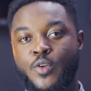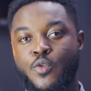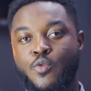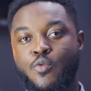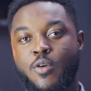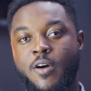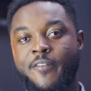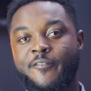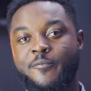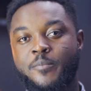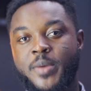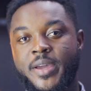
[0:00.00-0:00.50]

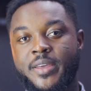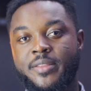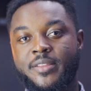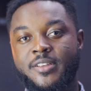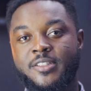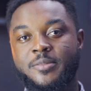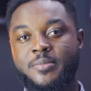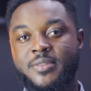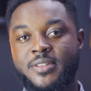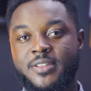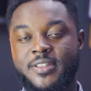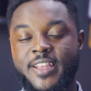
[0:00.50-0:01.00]
who have made
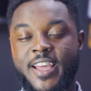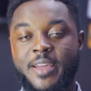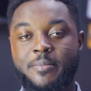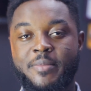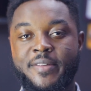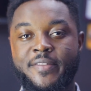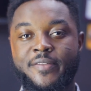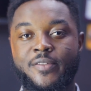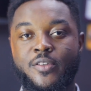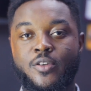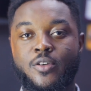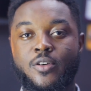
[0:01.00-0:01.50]
this mistake
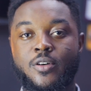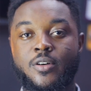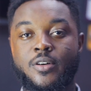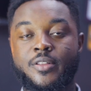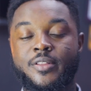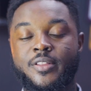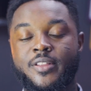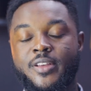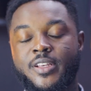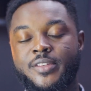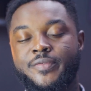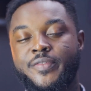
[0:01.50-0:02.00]
before,
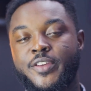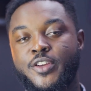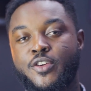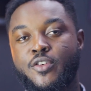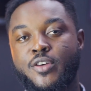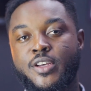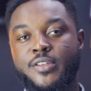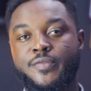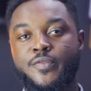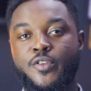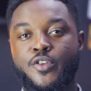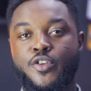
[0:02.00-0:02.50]
this
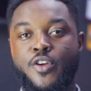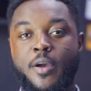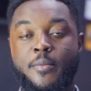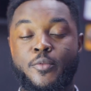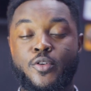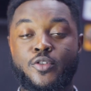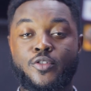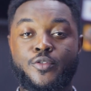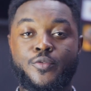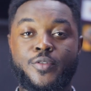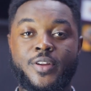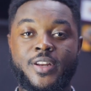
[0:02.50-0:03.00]
video is for you. I'm
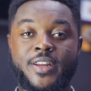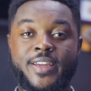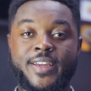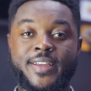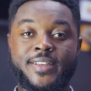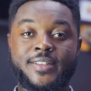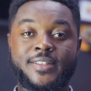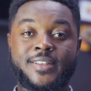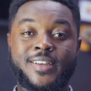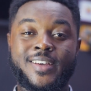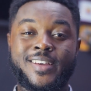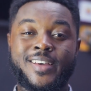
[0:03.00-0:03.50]
going to
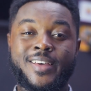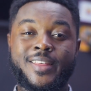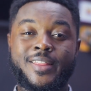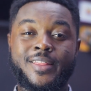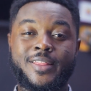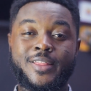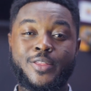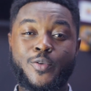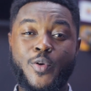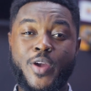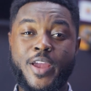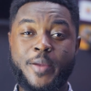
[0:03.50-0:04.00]
release
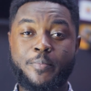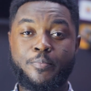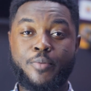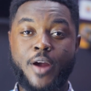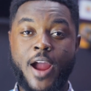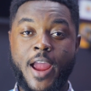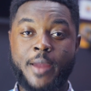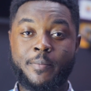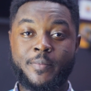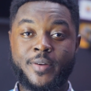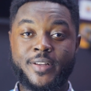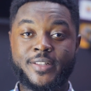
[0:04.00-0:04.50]
3
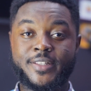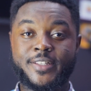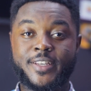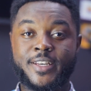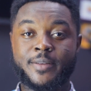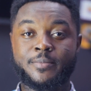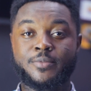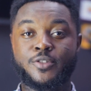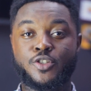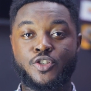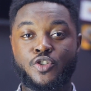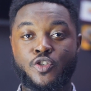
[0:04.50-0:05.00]
primary
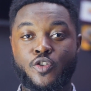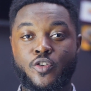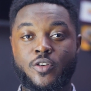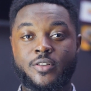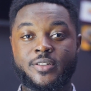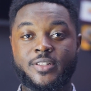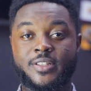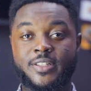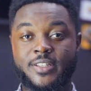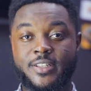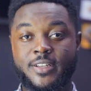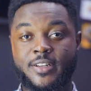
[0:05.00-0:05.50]
tips you should
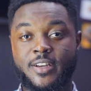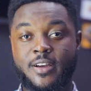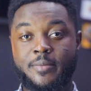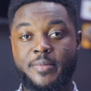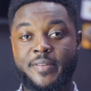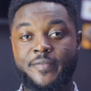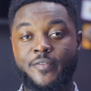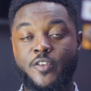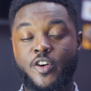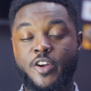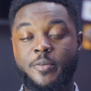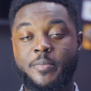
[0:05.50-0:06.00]
consider
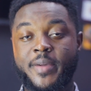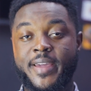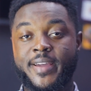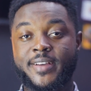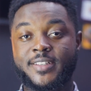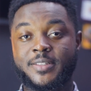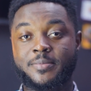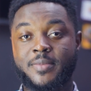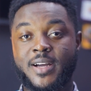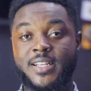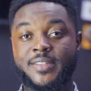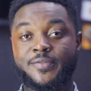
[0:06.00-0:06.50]
before you make a
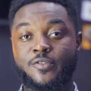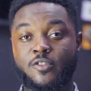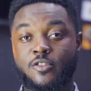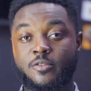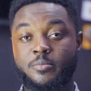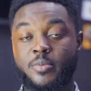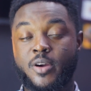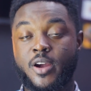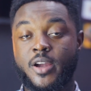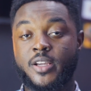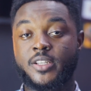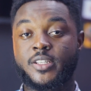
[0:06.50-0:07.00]

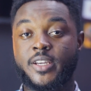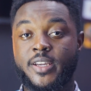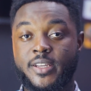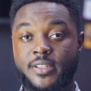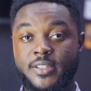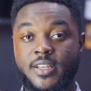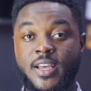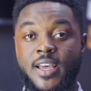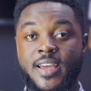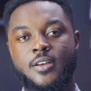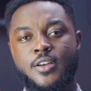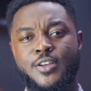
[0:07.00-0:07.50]
smartphone
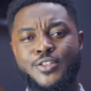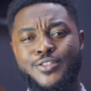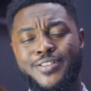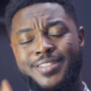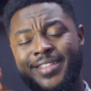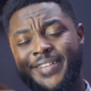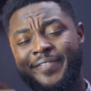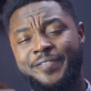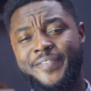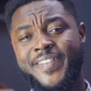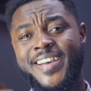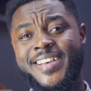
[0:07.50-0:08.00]
purchase. So
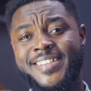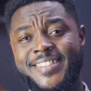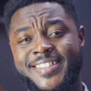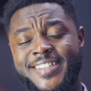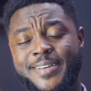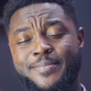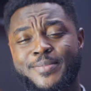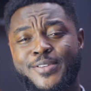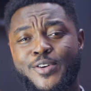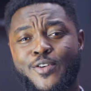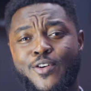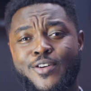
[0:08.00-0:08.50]
the first
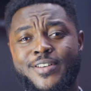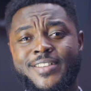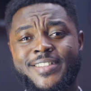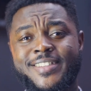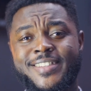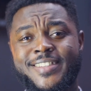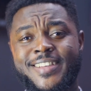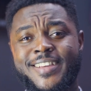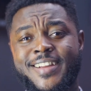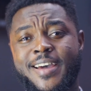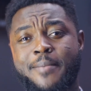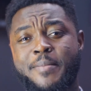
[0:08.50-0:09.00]
tip to
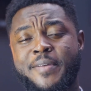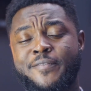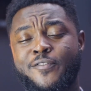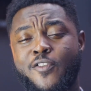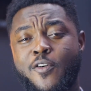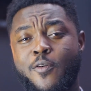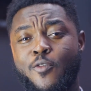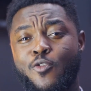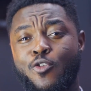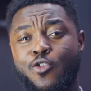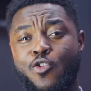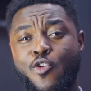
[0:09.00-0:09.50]
consider
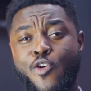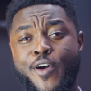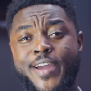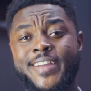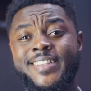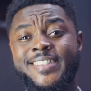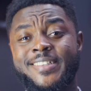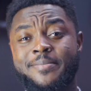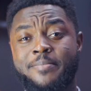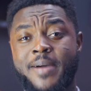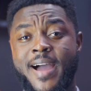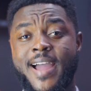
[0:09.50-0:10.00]
before
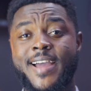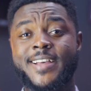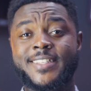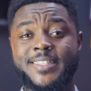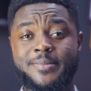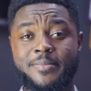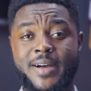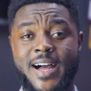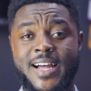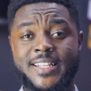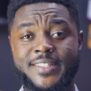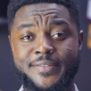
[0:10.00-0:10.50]
going to buy a
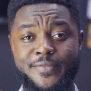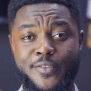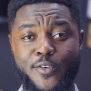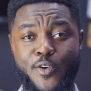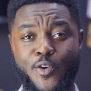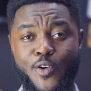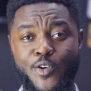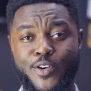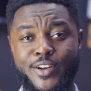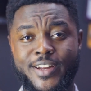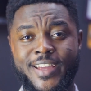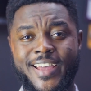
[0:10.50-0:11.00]

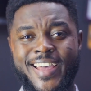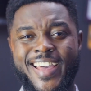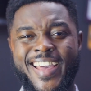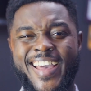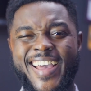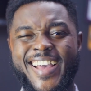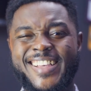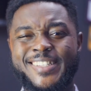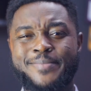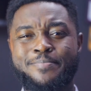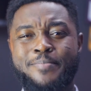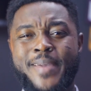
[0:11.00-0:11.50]
smartphone
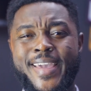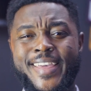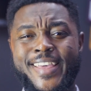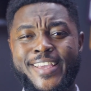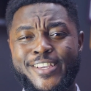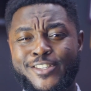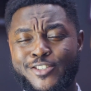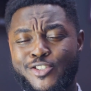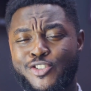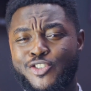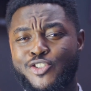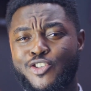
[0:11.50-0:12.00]
is
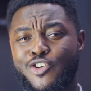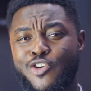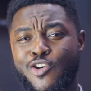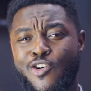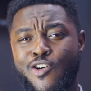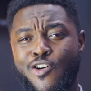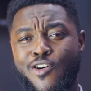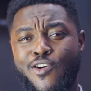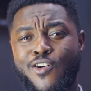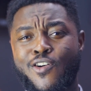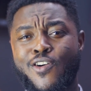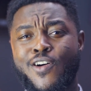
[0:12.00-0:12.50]
making
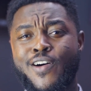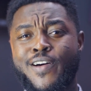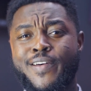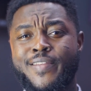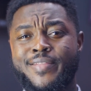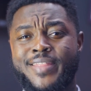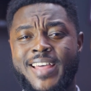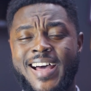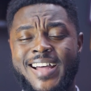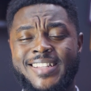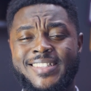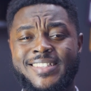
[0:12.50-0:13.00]
sure
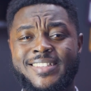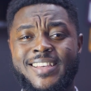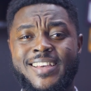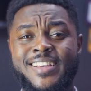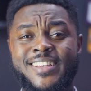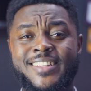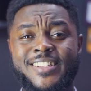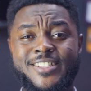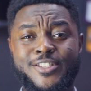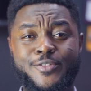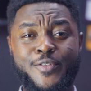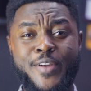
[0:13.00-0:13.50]
that
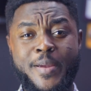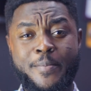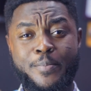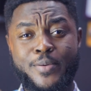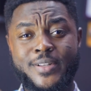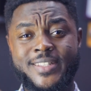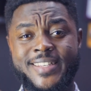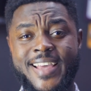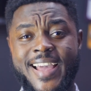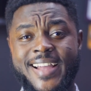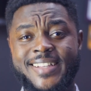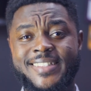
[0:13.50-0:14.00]
the screen
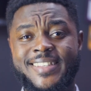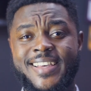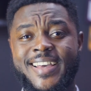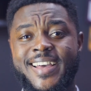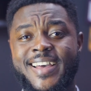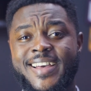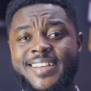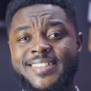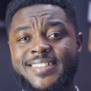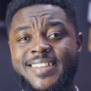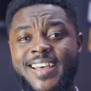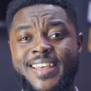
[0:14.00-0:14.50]

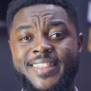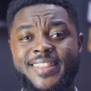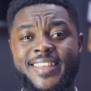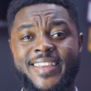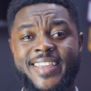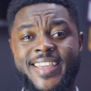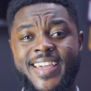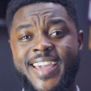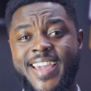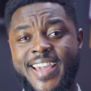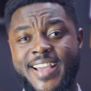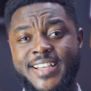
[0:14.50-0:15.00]
protectors and the
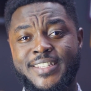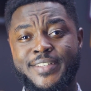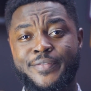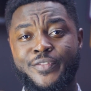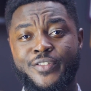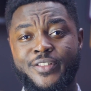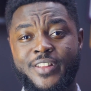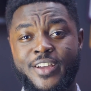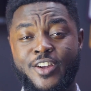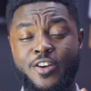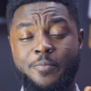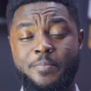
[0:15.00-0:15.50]
case
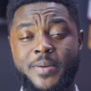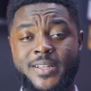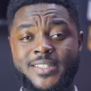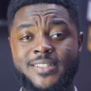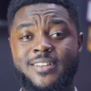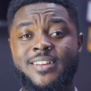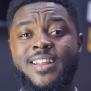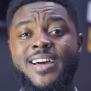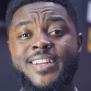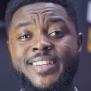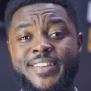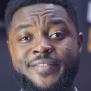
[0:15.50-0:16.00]
for that your
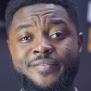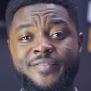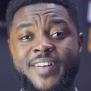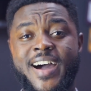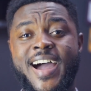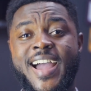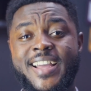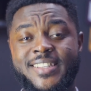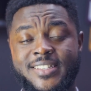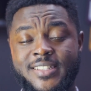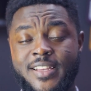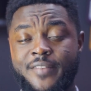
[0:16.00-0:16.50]
particular
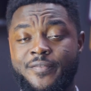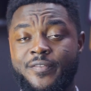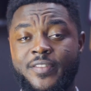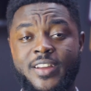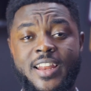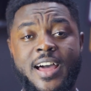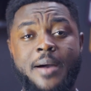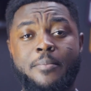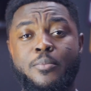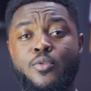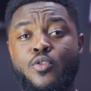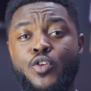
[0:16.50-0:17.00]
device is
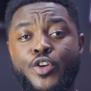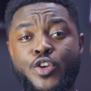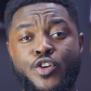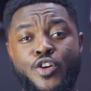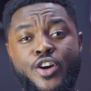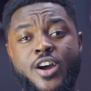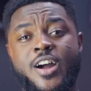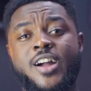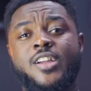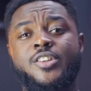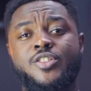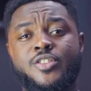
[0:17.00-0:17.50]
available in your
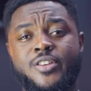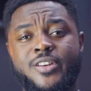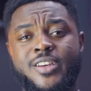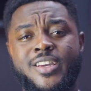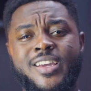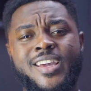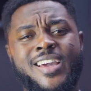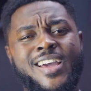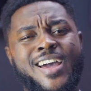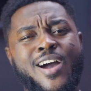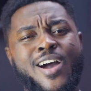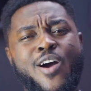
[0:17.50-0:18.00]
country.
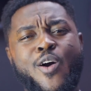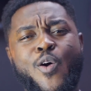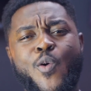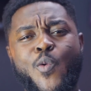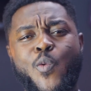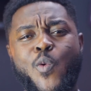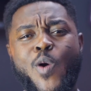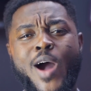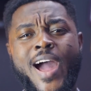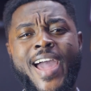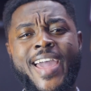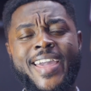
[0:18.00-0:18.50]

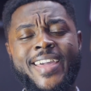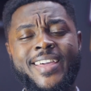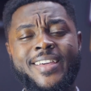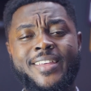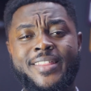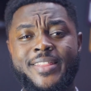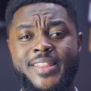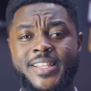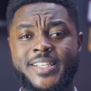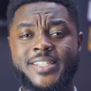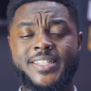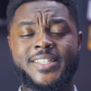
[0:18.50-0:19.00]
Why
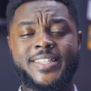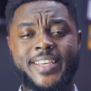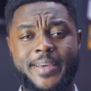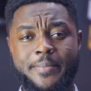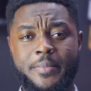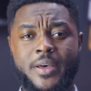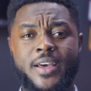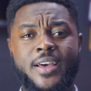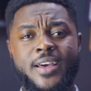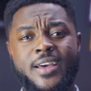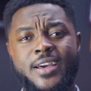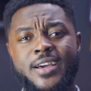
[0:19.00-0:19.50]
this
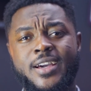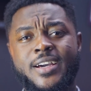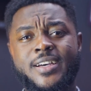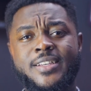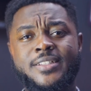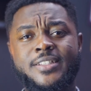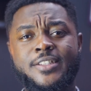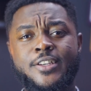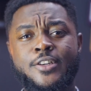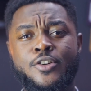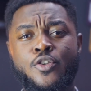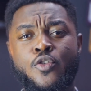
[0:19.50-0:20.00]
tip?
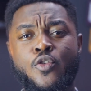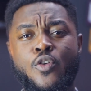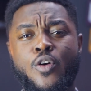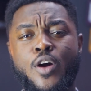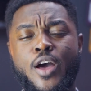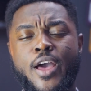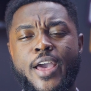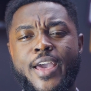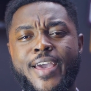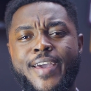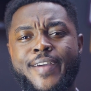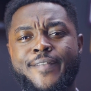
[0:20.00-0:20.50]
Because
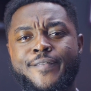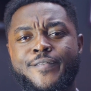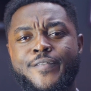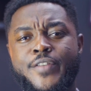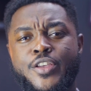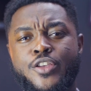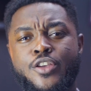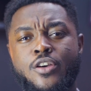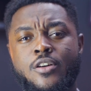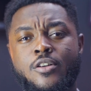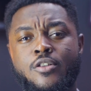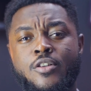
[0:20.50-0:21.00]
if
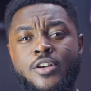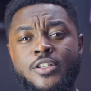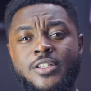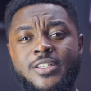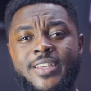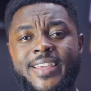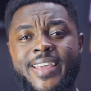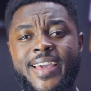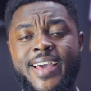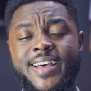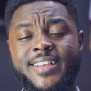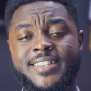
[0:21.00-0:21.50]
you're going to
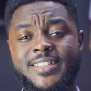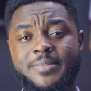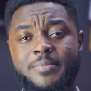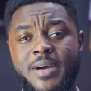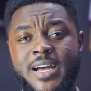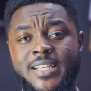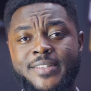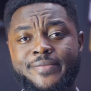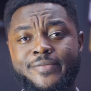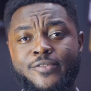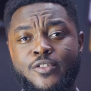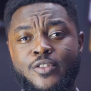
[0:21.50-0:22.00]
get a
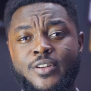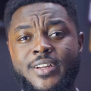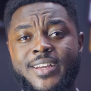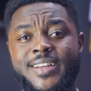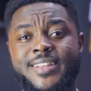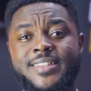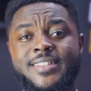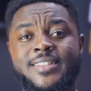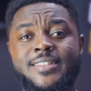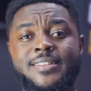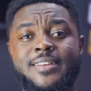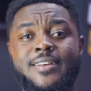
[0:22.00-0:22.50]
smartphone,
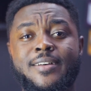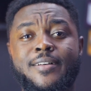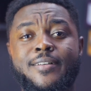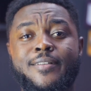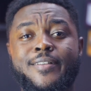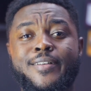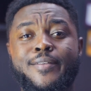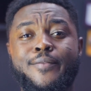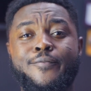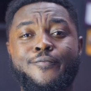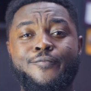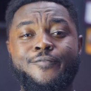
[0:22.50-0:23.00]
it's
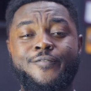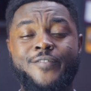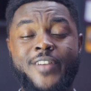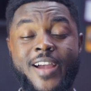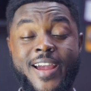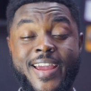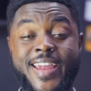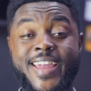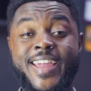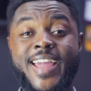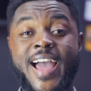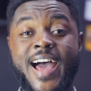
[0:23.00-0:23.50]

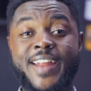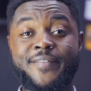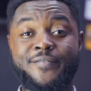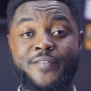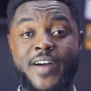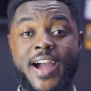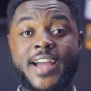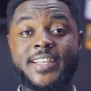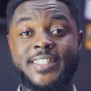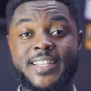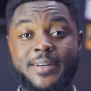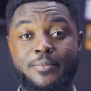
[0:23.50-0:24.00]
very
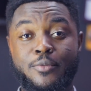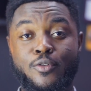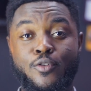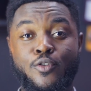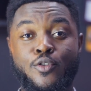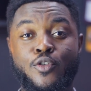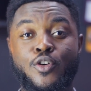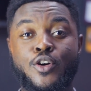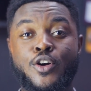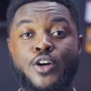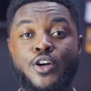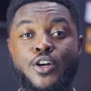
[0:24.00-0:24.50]

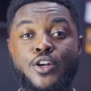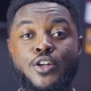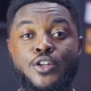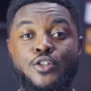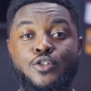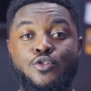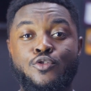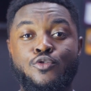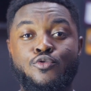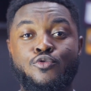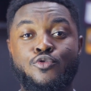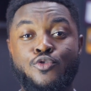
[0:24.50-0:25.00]
advisable
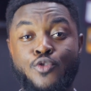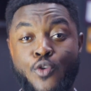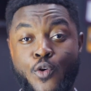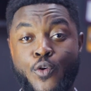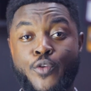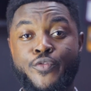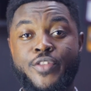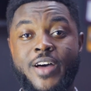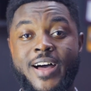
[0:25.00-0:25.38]
to know